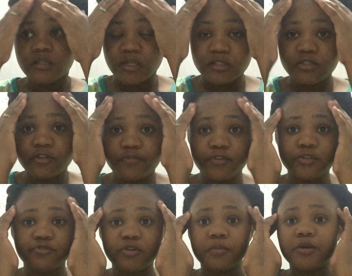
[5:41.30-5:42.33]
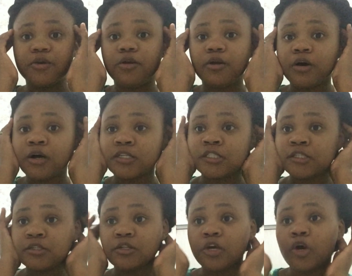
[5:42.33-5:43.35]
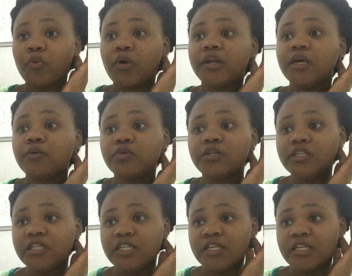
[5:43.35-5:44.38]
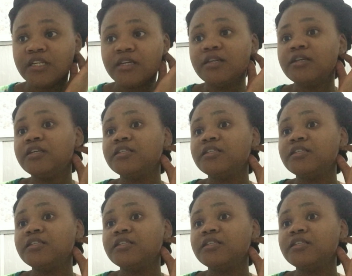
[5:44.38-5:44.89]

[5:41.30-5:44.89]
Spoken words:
that suffers from hair loss, what they would need